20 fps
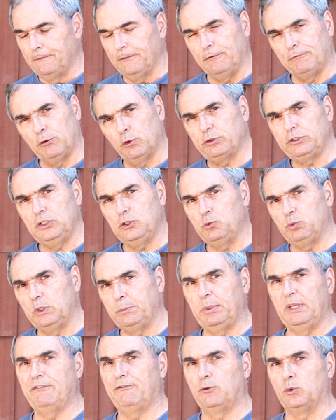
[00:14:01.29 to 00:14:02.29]
the voltage
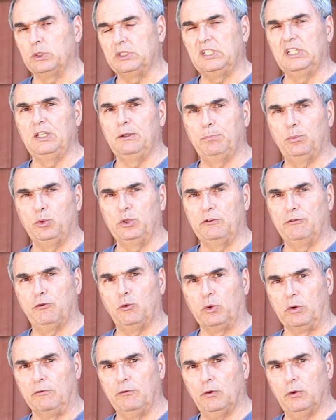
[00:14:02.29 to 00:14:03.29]
would be 14.4